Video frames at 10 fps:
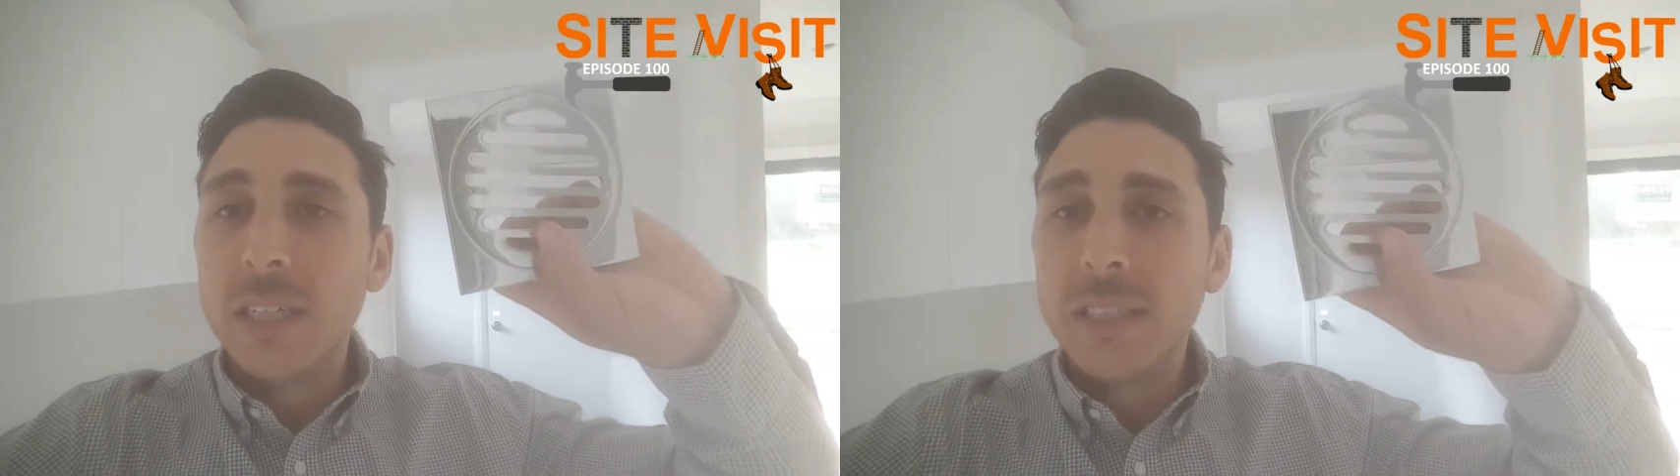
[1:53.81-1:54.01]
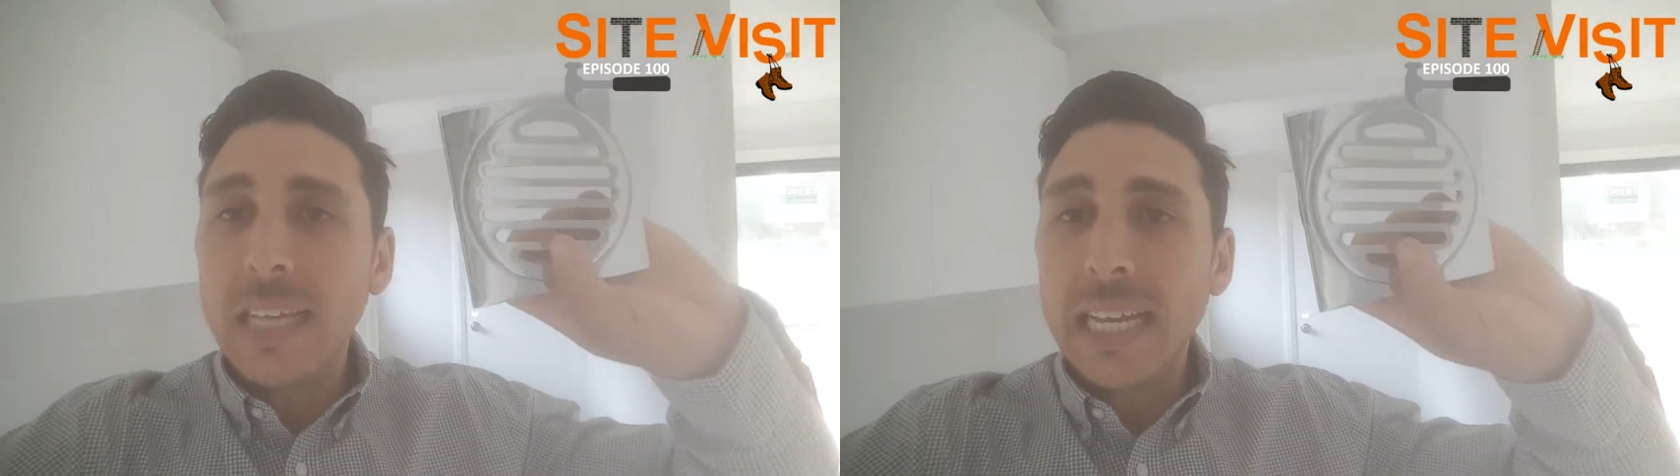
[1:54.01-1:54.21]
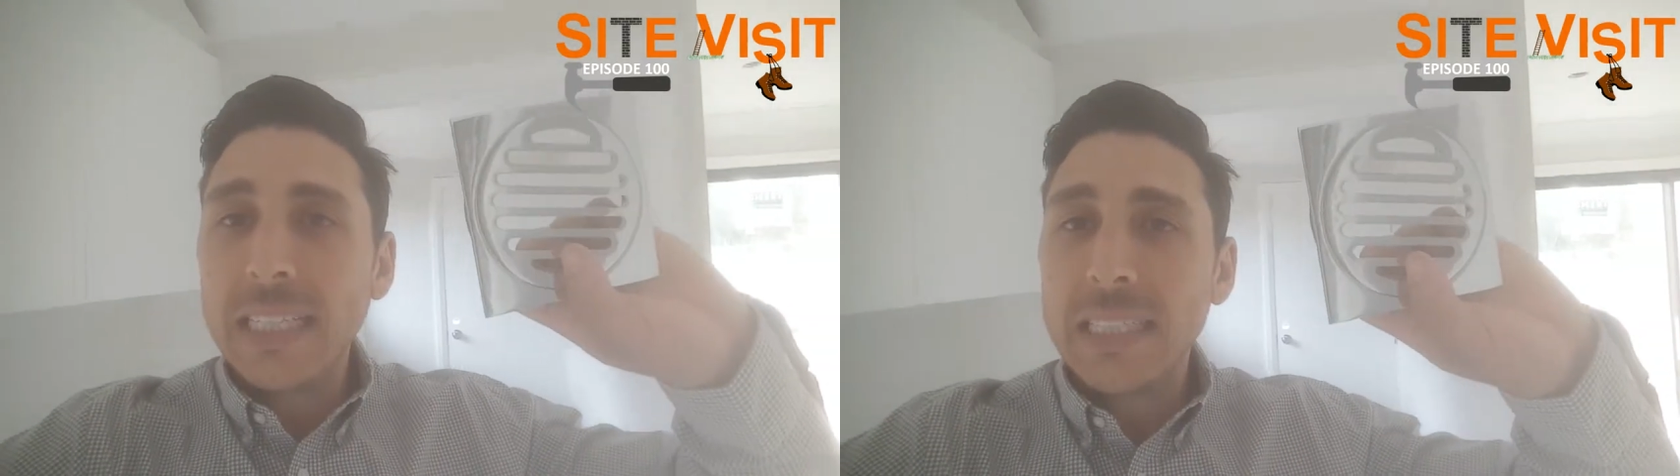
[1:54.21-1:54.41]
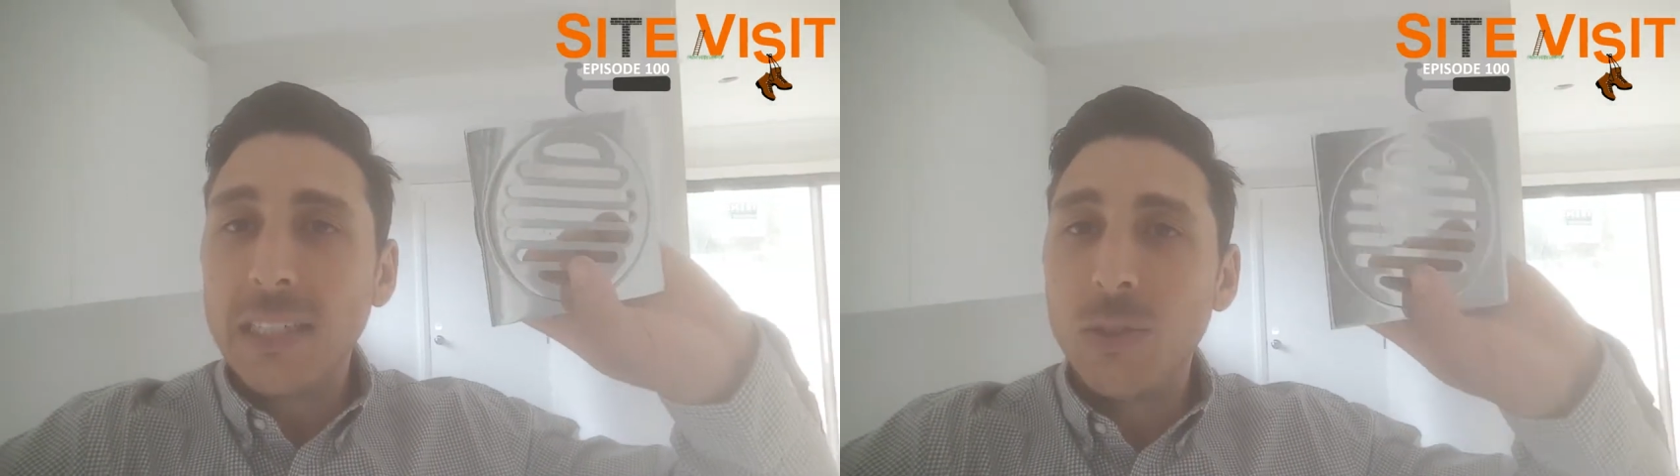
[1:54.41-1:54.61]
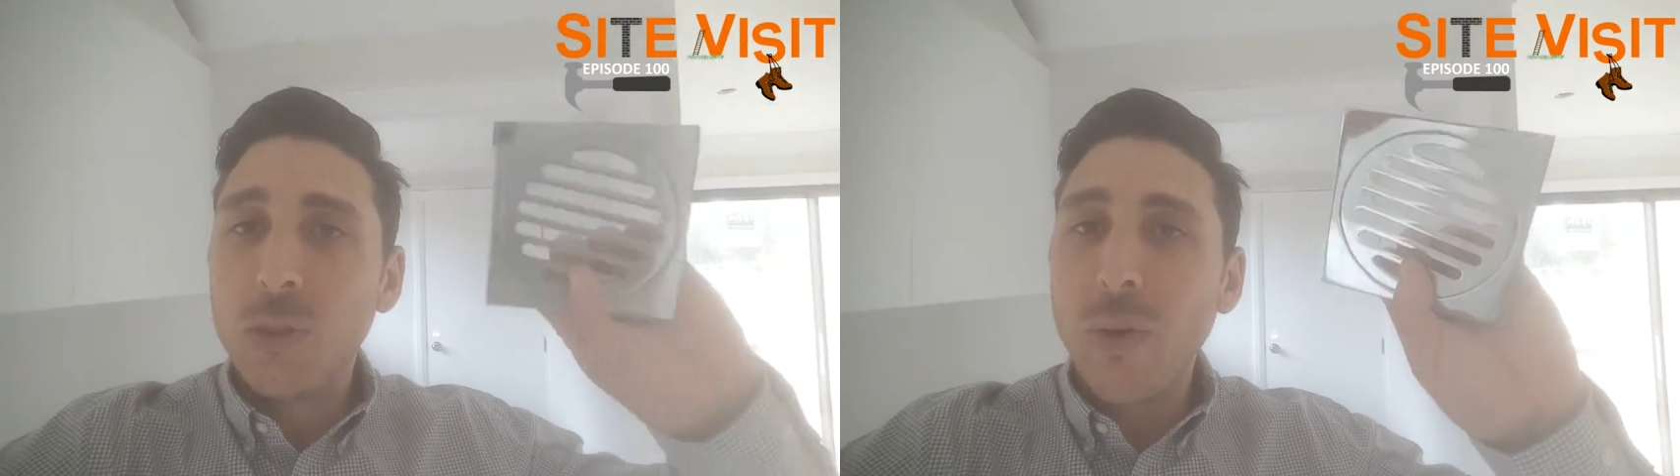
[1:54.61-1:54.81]
stainless
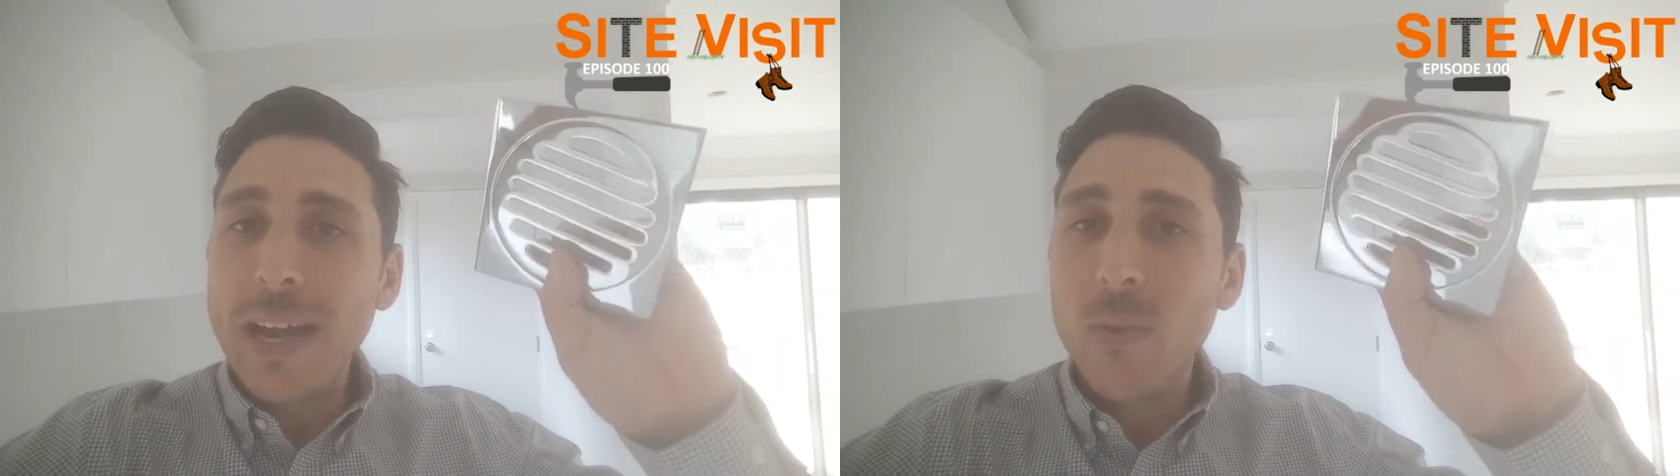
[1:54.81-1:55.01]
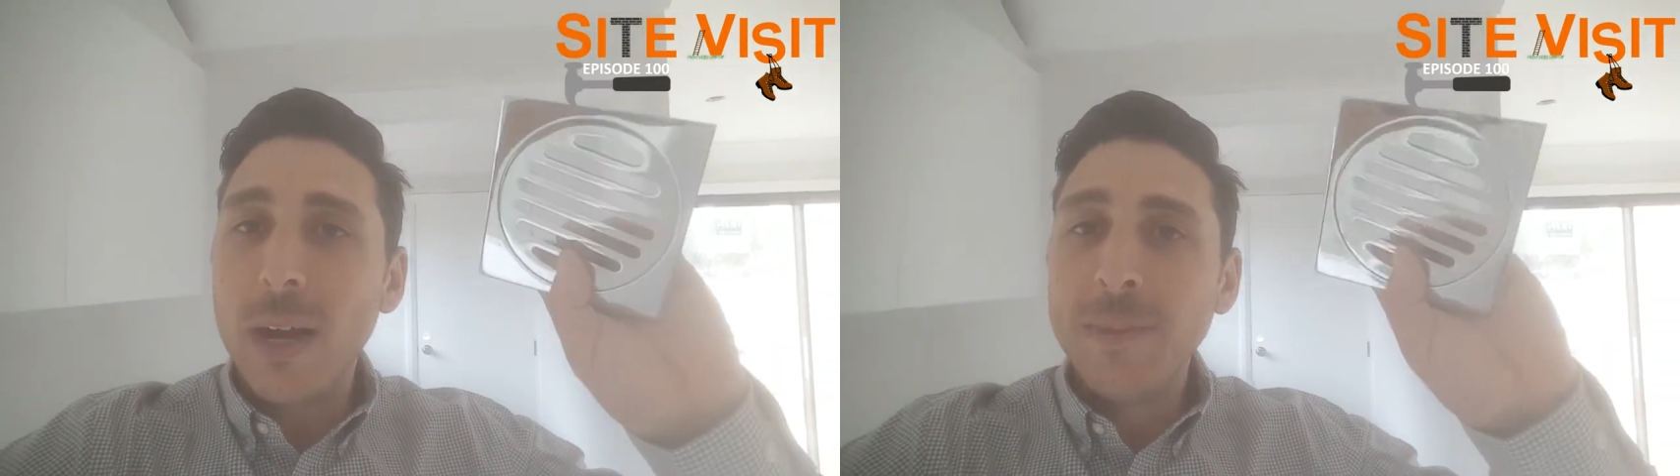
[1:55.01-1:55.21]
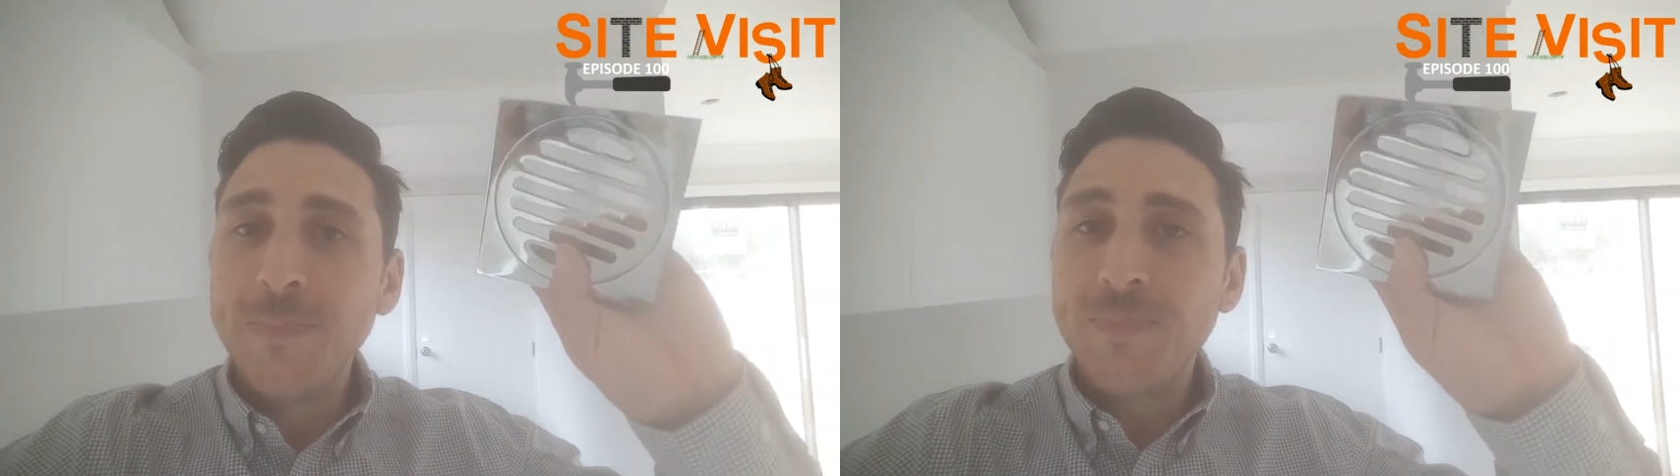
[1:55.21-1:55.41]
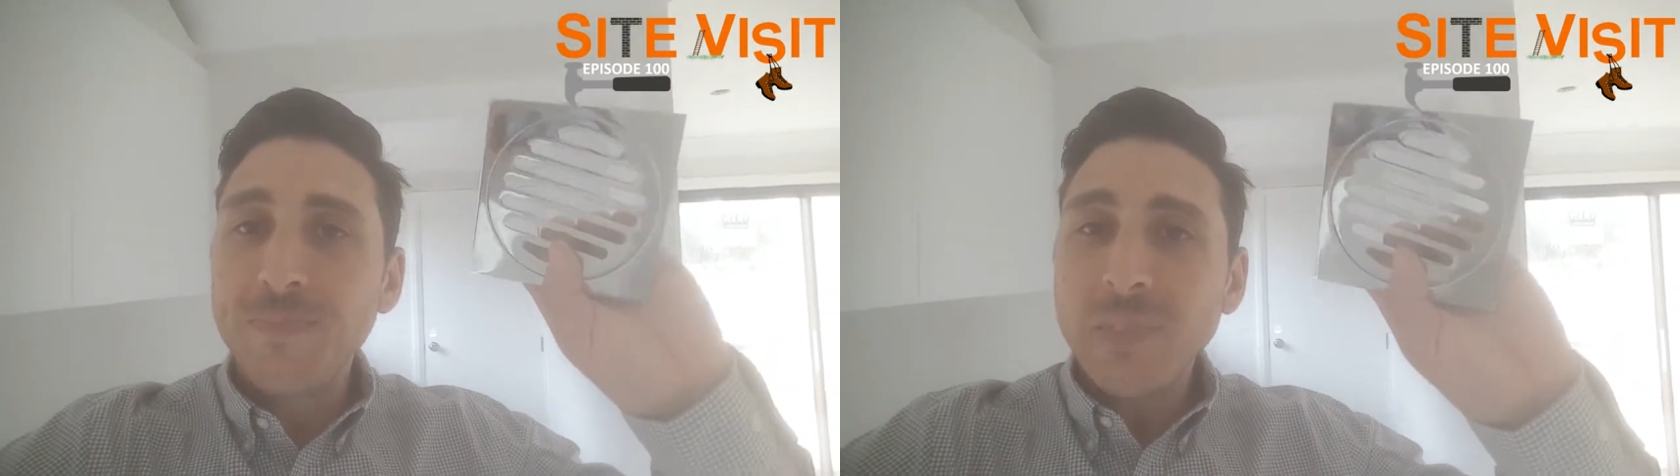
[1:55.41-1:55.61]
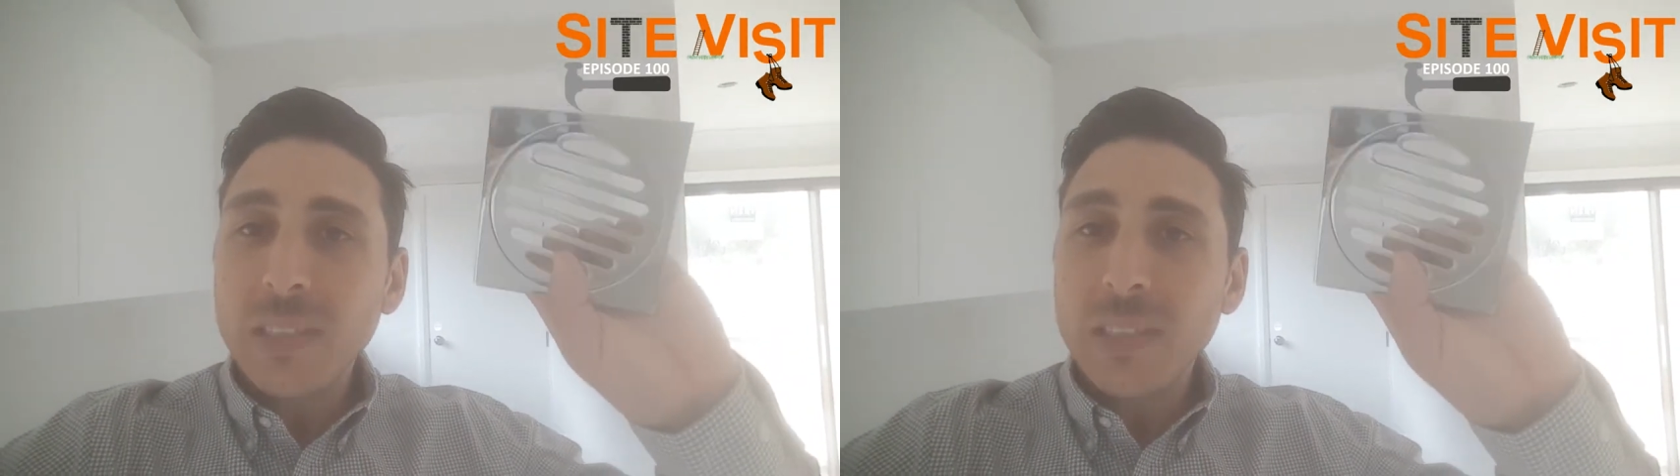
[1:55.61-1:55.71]
steel grate one,